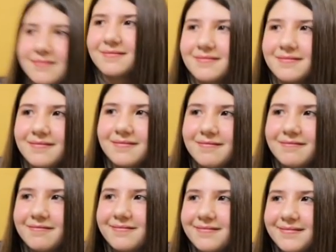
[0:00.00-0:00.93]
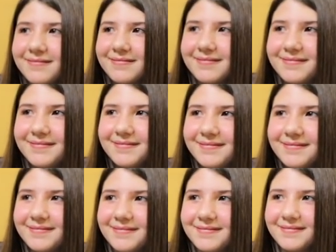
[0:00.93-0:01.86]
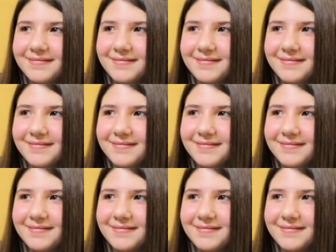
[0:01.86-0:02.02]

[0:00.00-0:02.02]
No words are spoken by the person on screen.